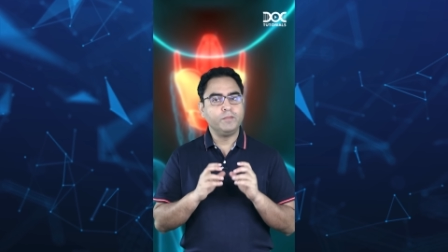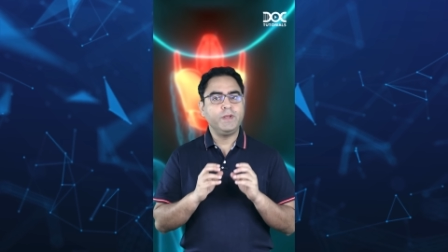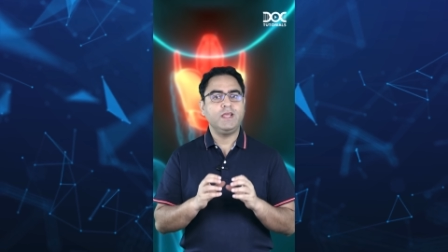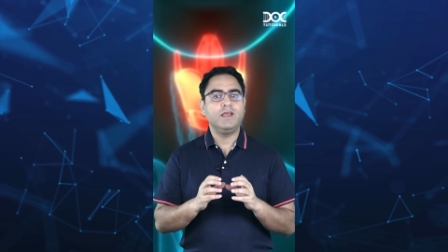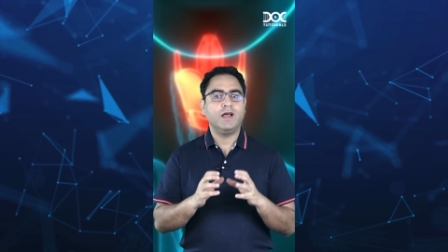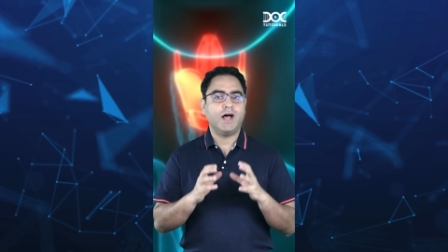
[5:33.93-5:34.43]
will
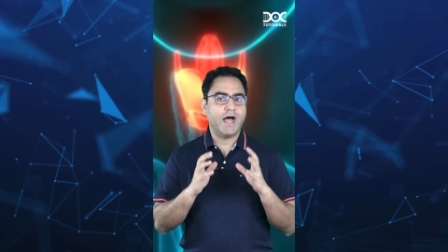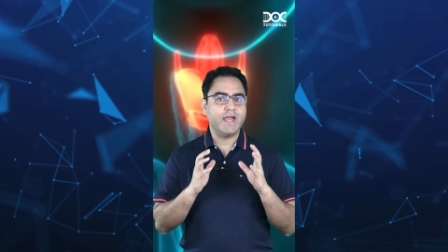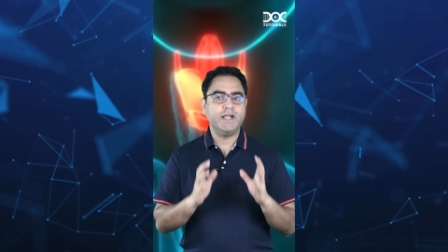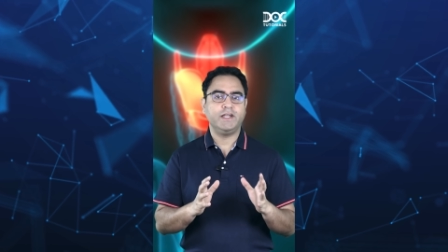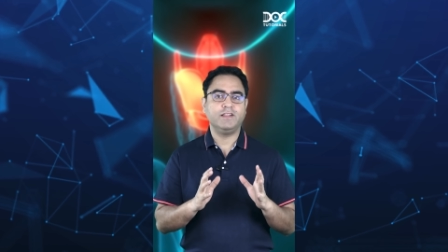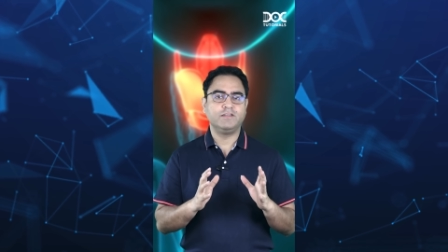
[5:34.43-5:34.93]
be high
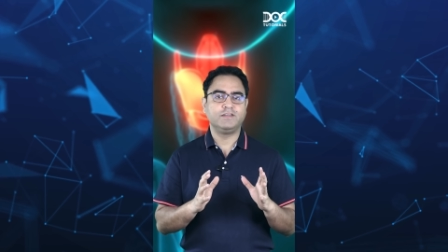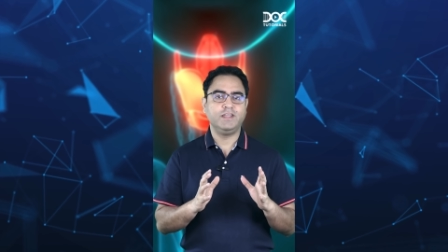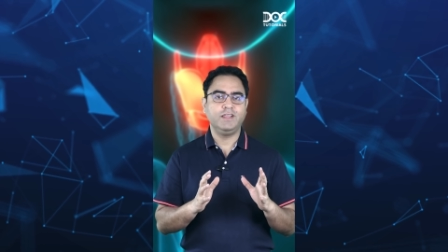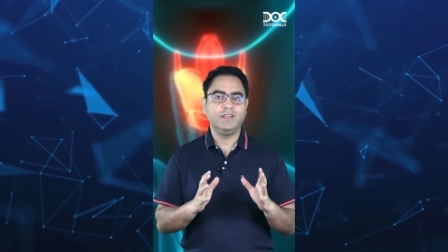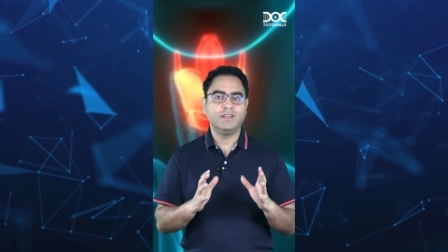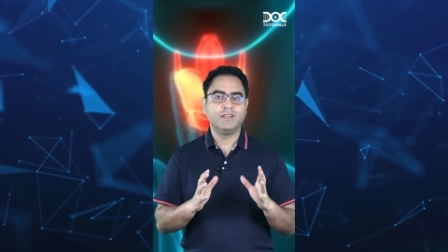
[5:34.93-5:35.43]
intensity,
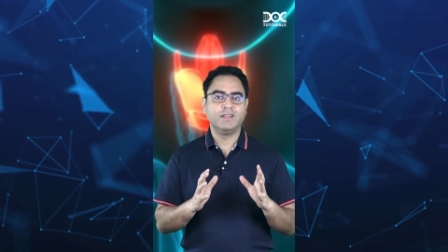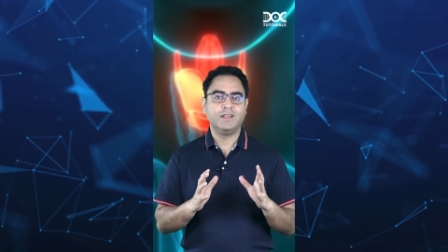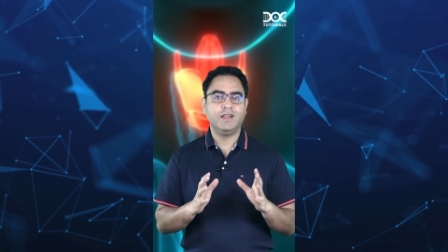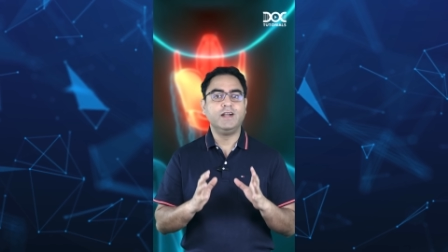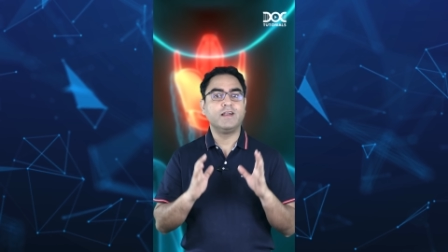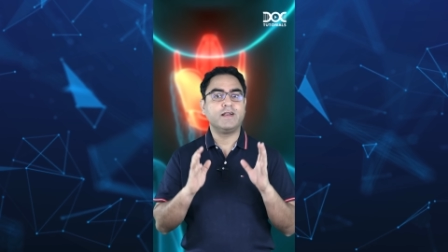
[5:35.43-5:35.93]

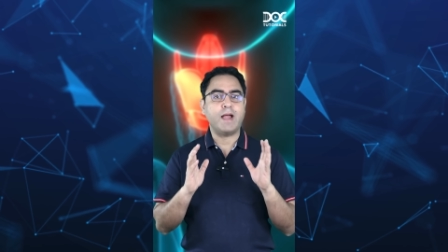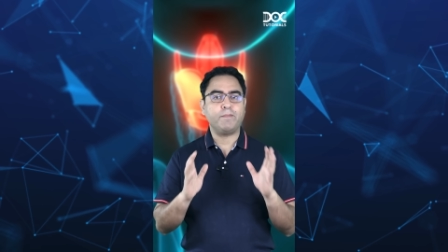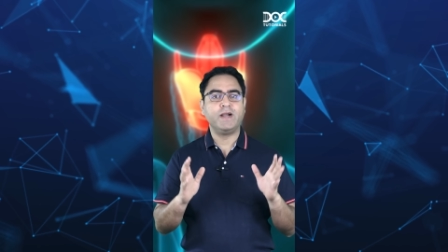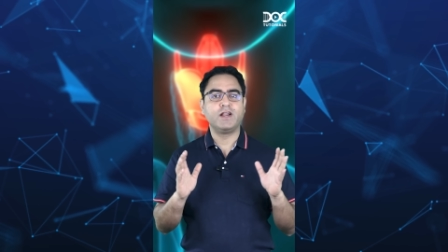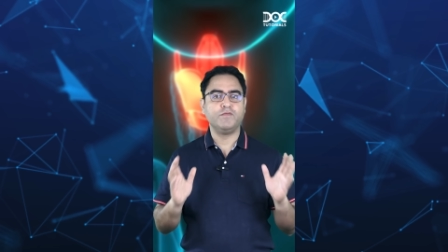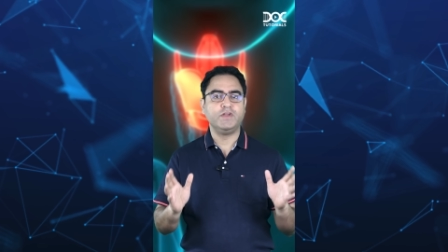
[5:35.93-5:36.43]
little
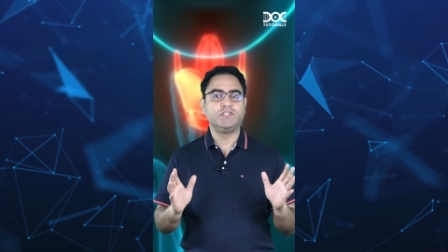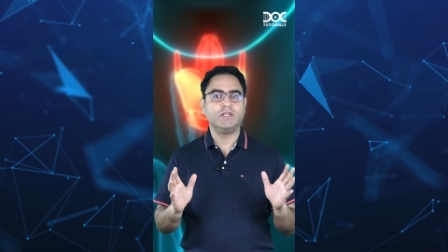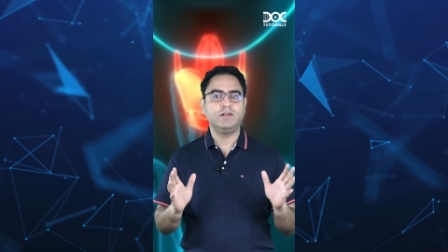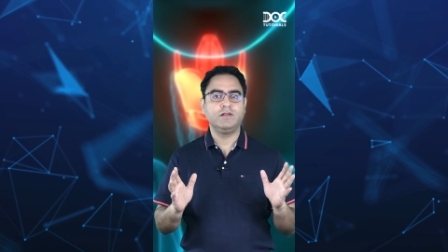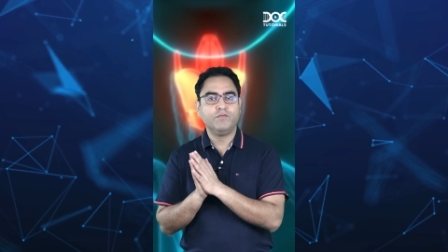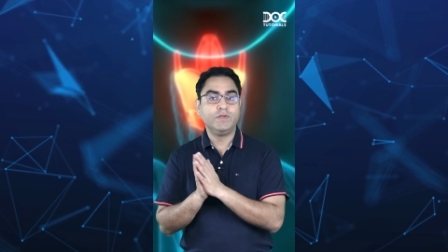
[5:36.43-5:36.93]
rapid revision
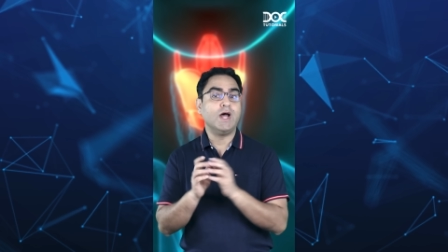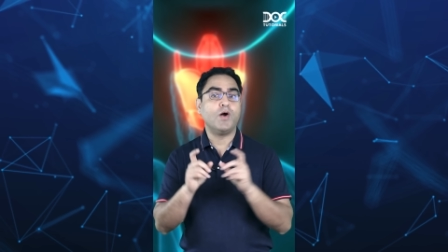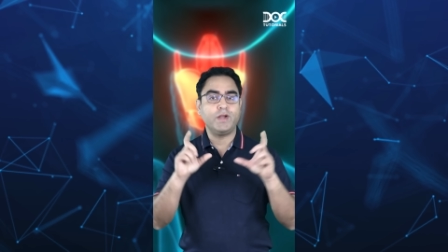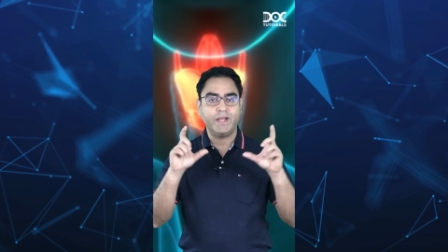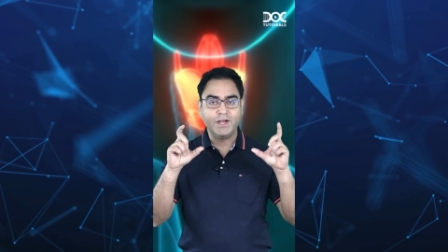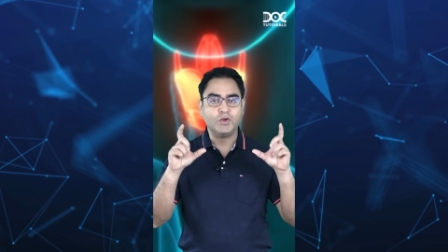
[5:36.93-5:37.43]

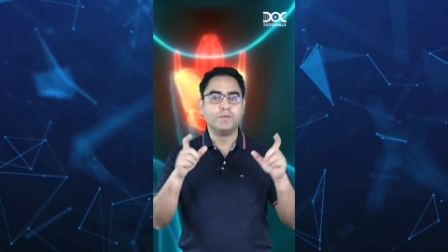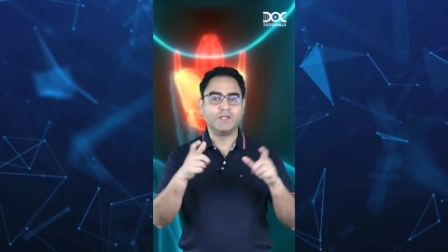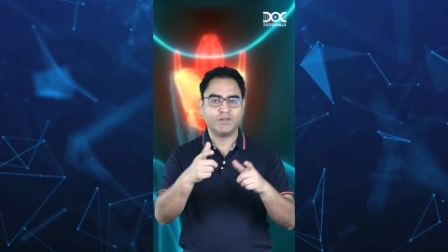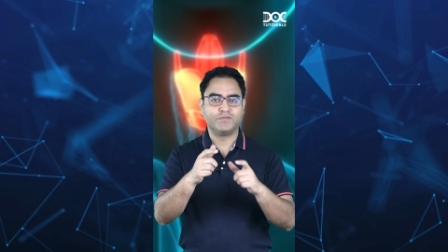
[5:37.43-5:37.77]
without taking too much of